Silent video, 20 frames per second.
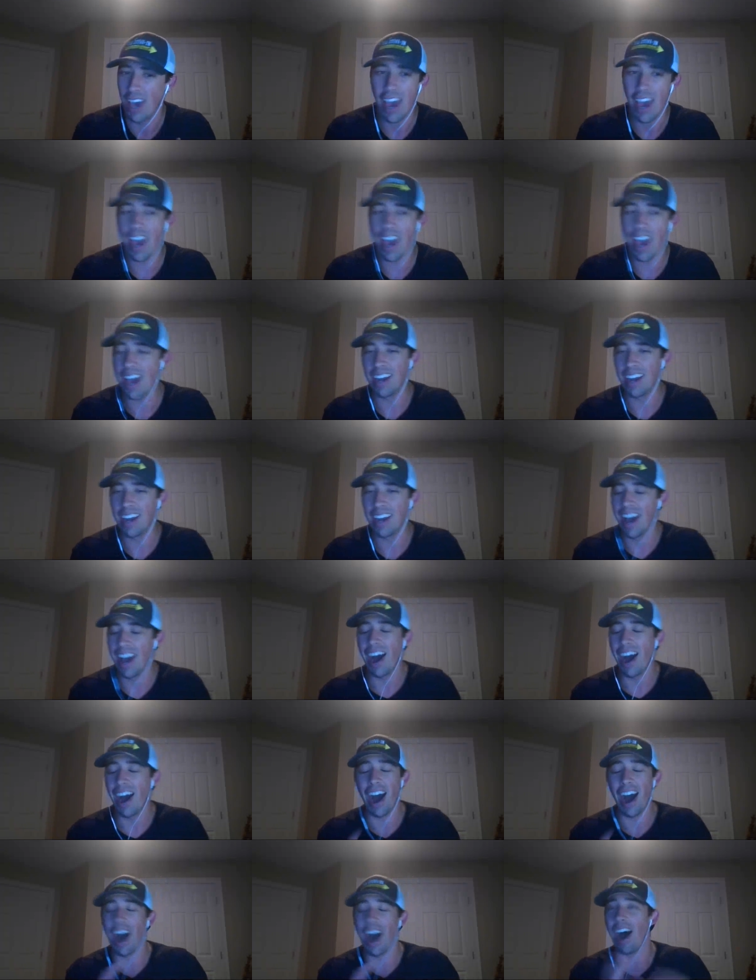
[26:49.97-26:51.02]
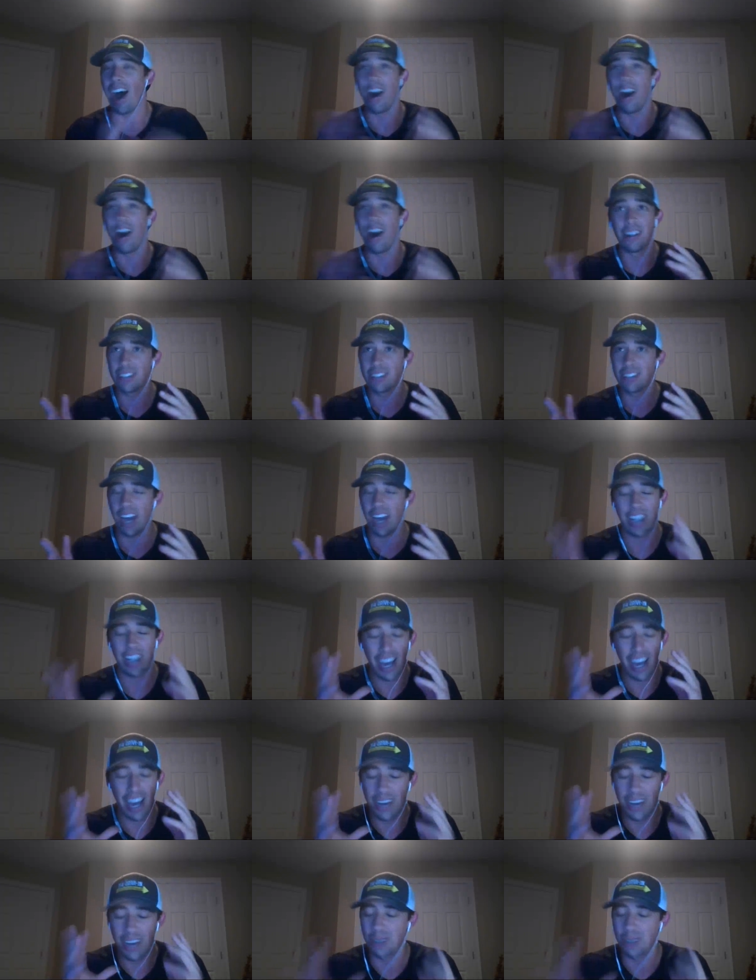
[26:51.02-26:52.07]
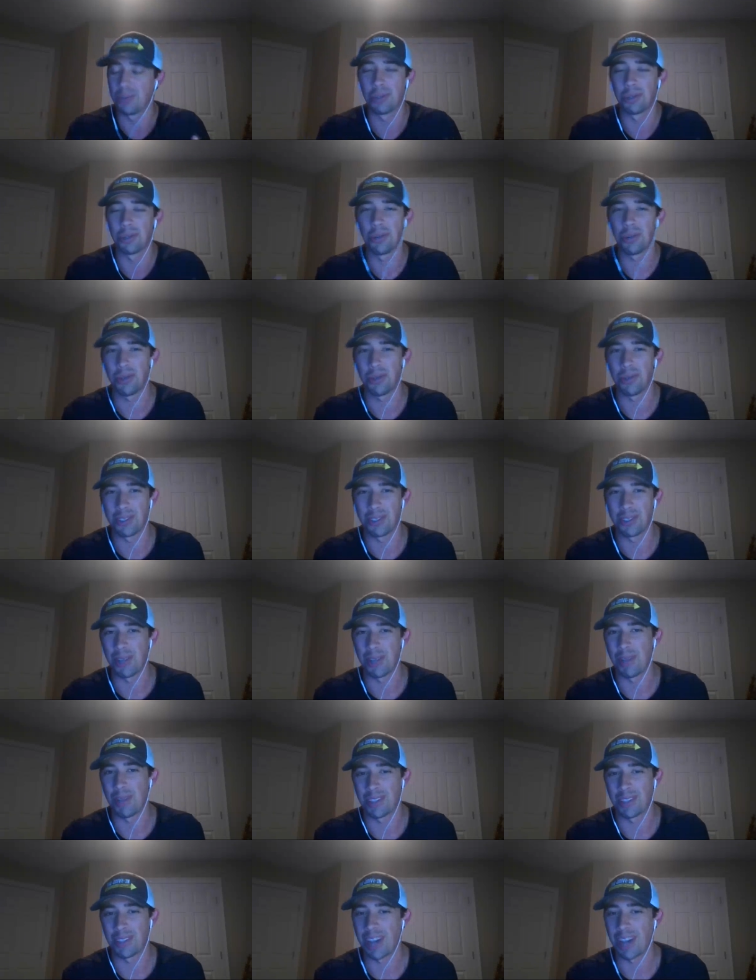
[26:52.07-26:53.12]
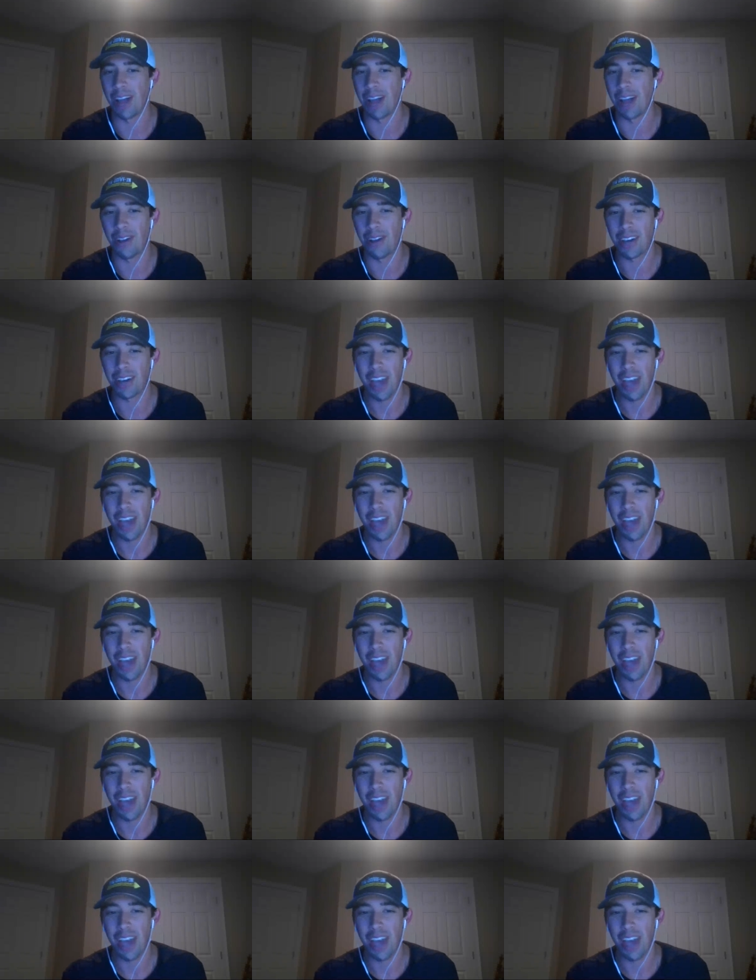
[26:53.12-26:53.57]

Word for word: And Doc, I also agree with what you said about the dialogue.